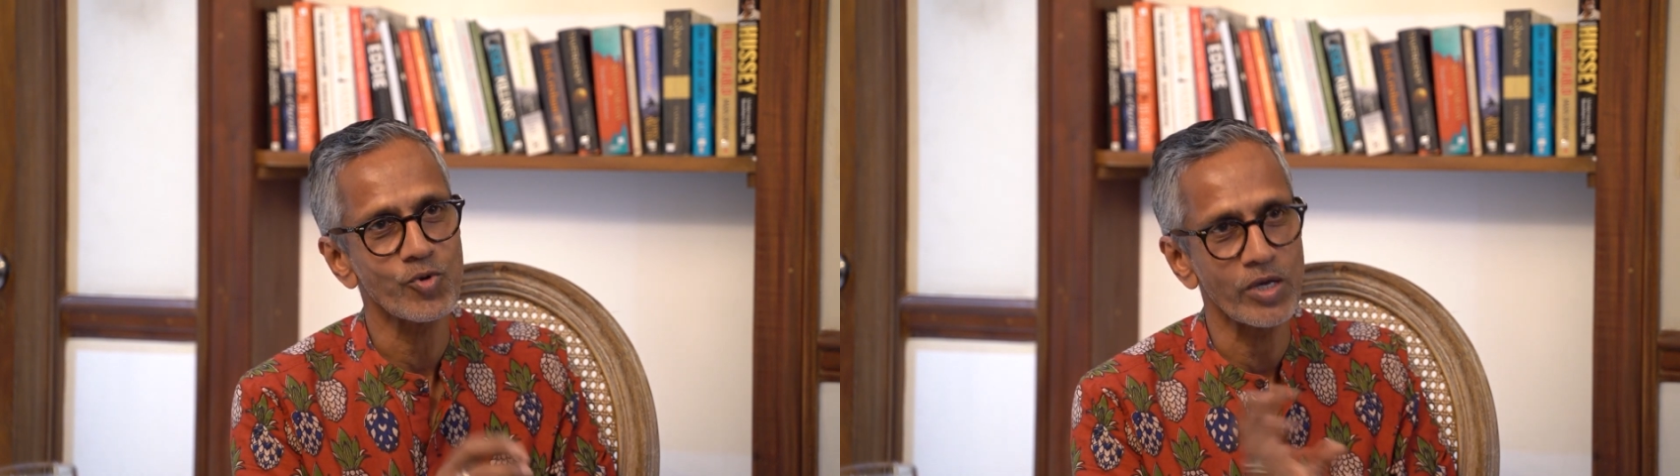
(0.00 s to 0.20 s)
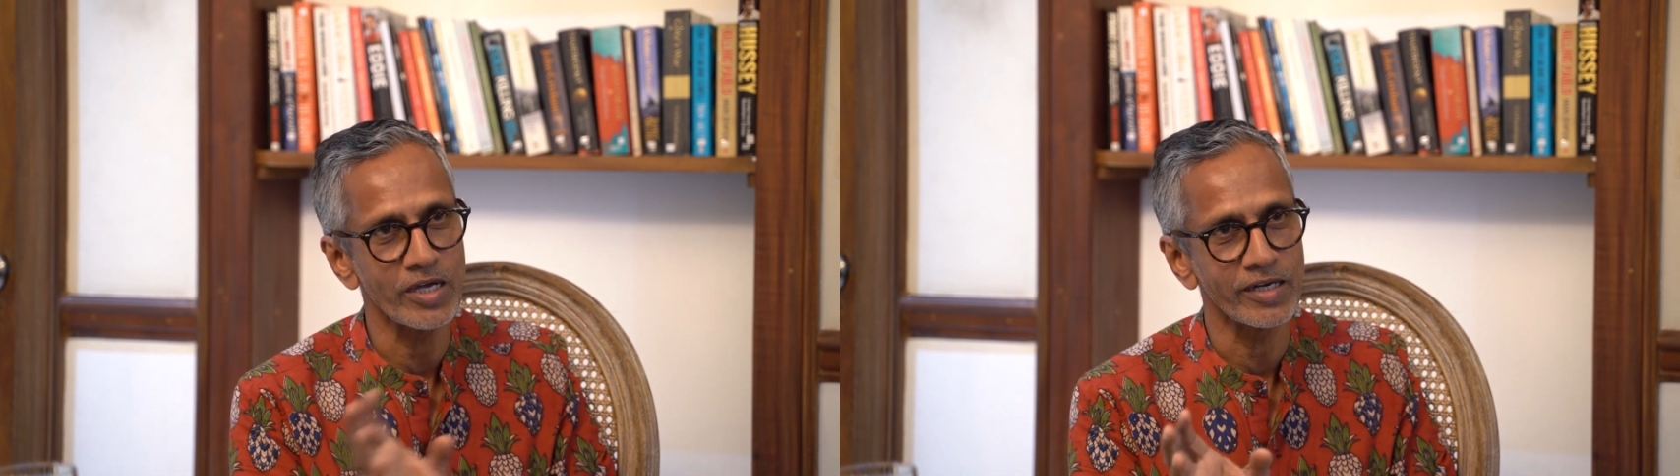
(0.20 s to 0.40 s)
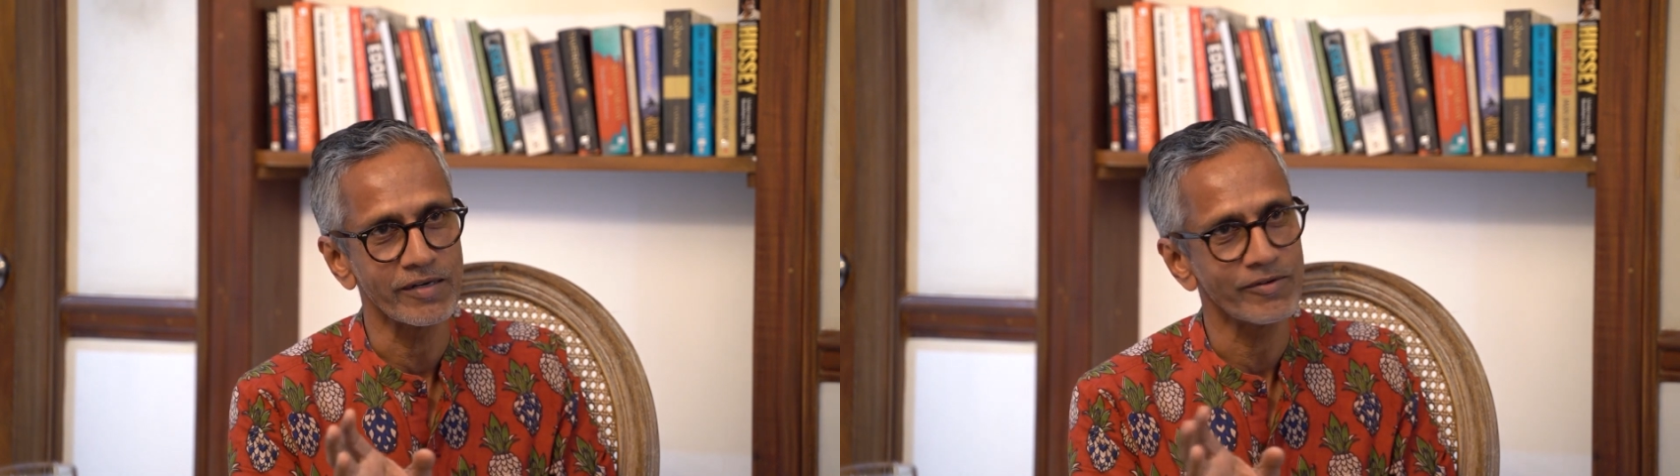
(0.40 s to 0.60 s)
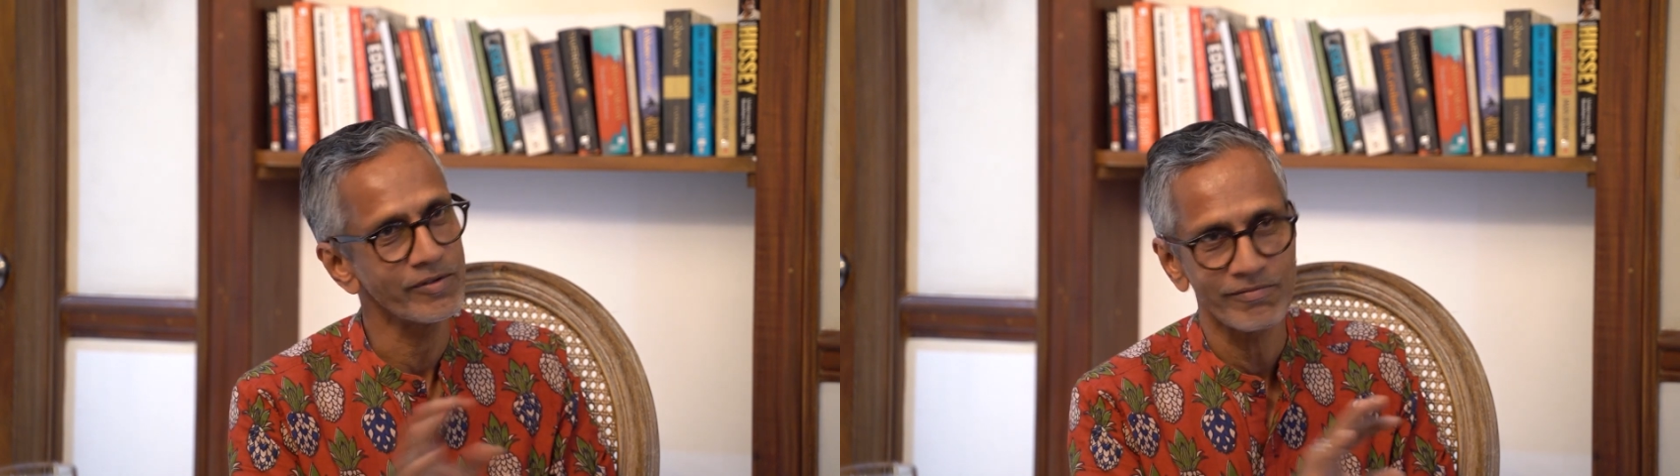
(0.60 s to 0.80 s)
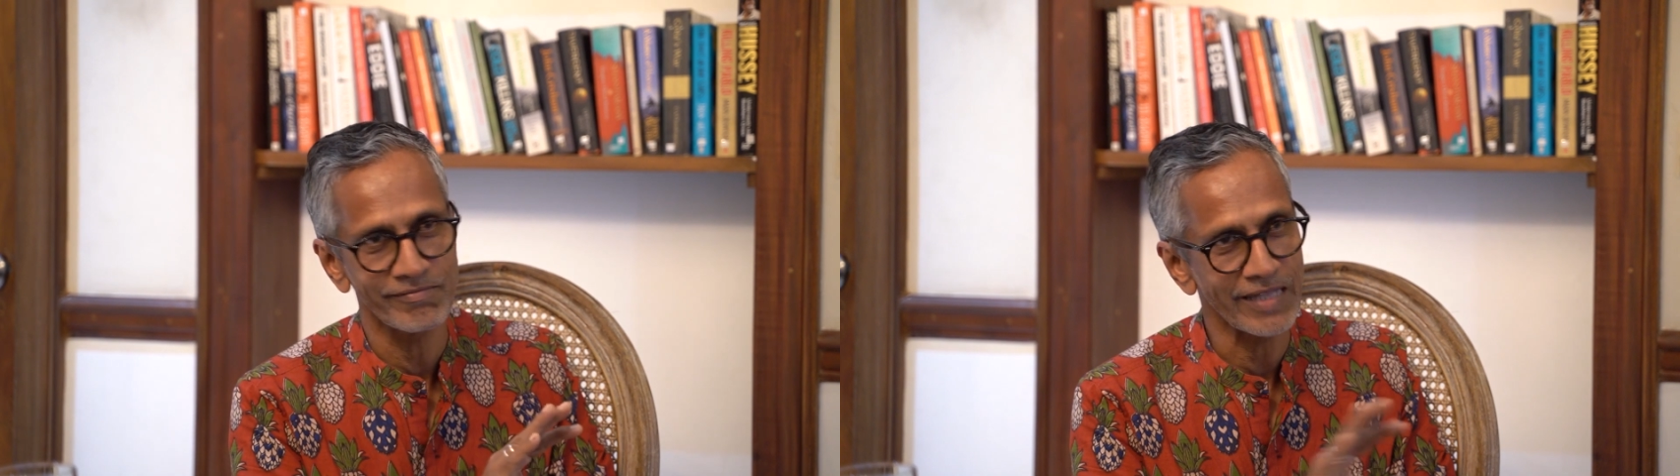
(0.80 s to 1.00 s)

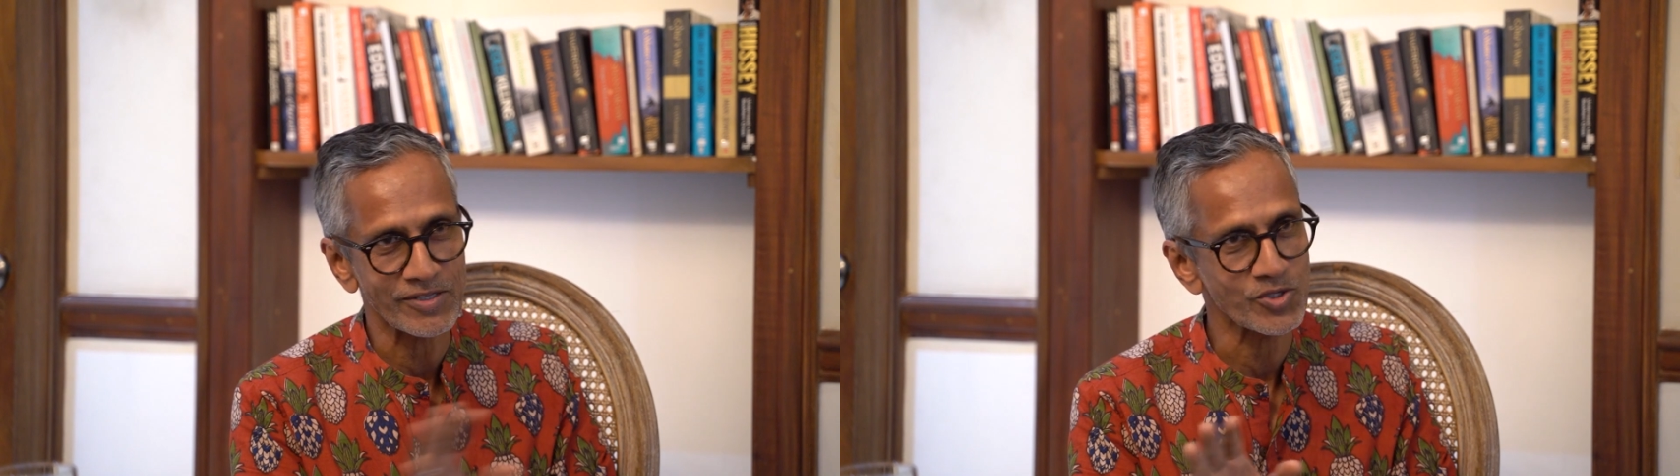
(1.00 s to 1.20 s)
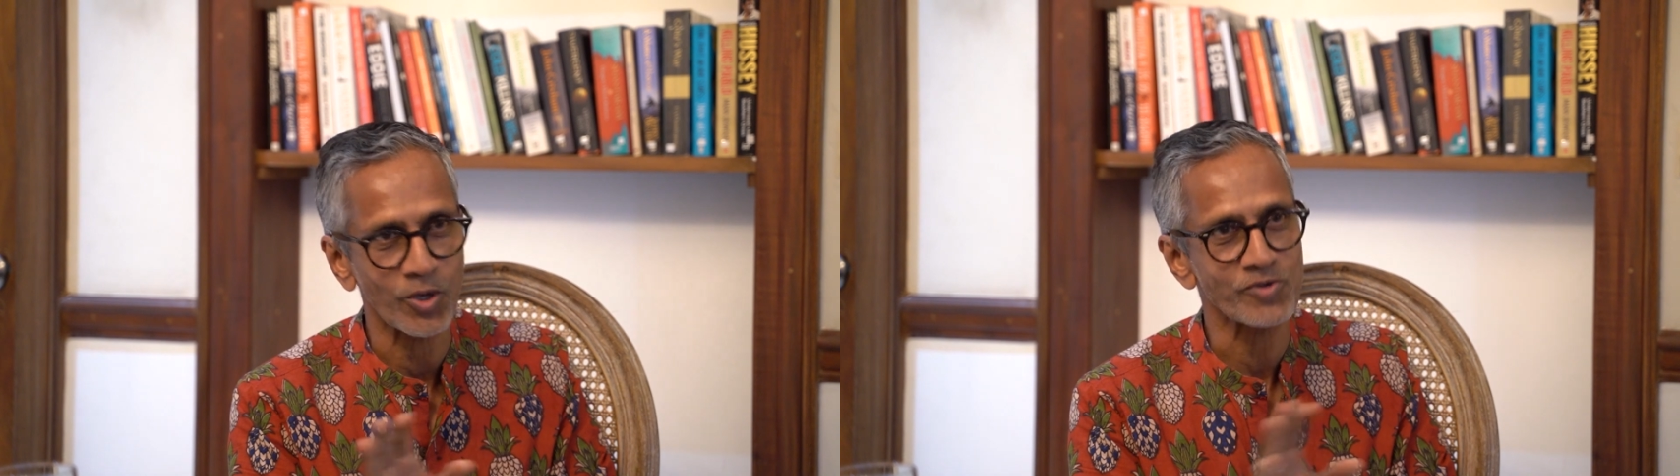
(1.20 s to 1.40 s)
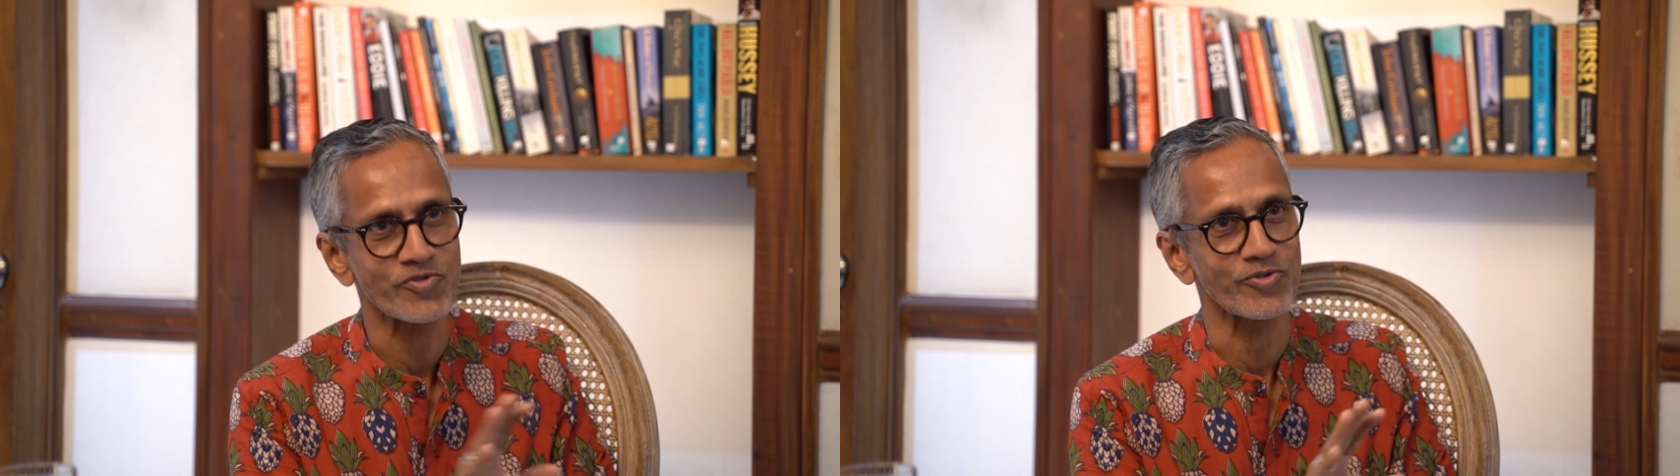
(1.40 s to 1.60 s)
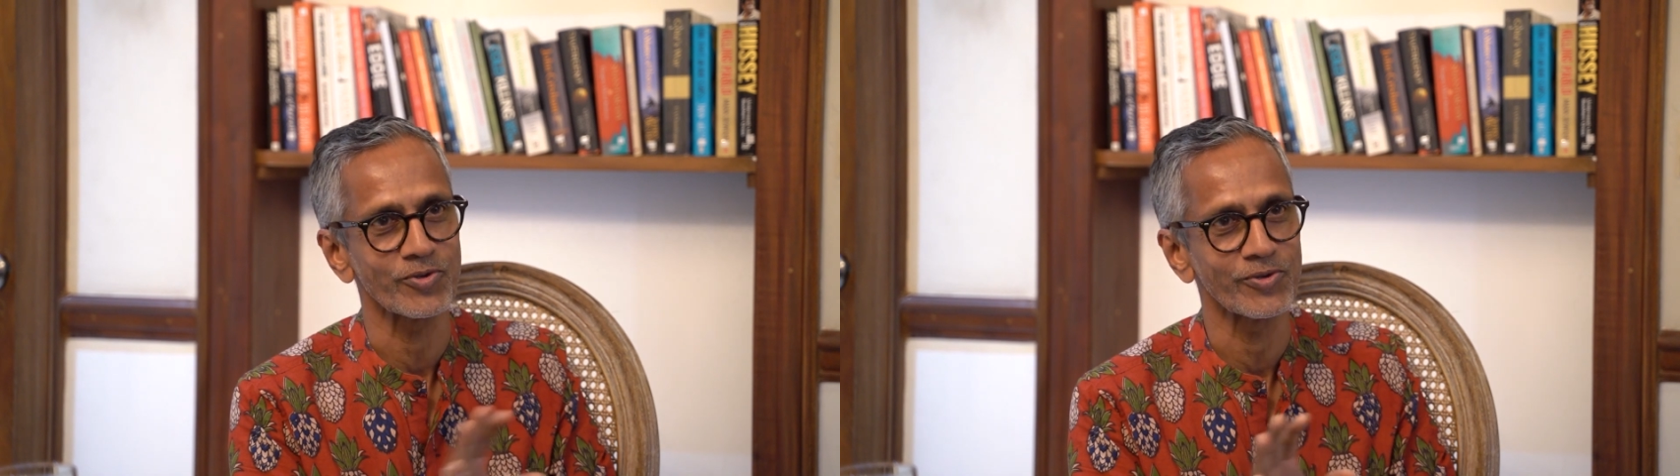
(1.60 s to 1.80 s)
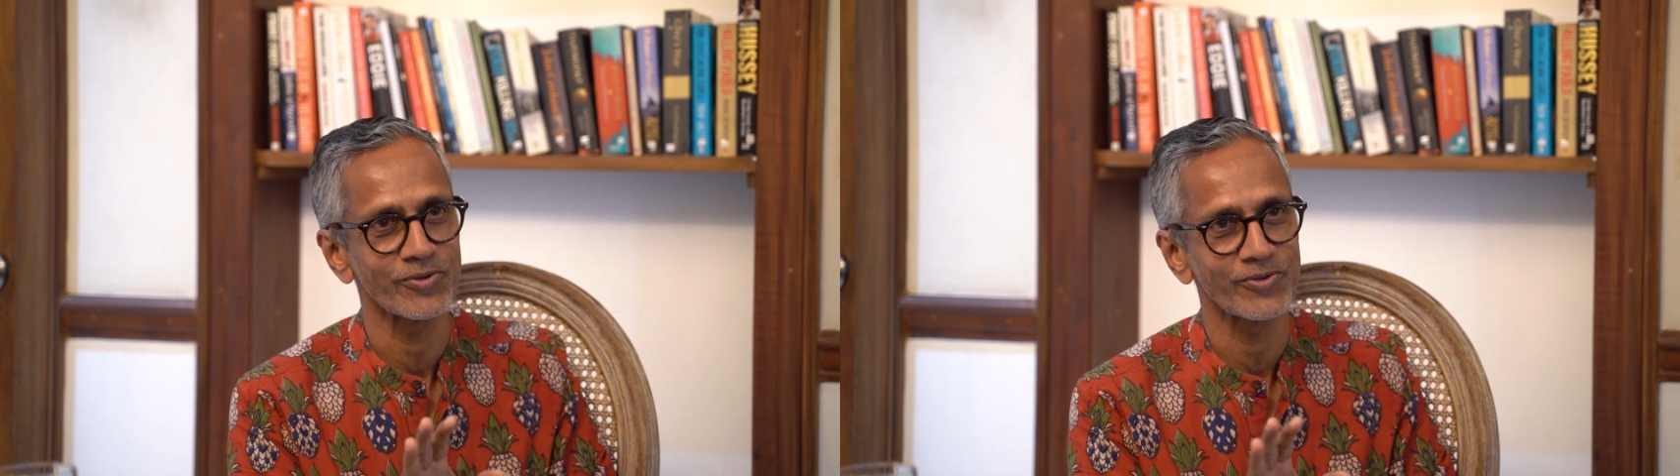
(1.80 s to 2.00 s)
learn. That's not true.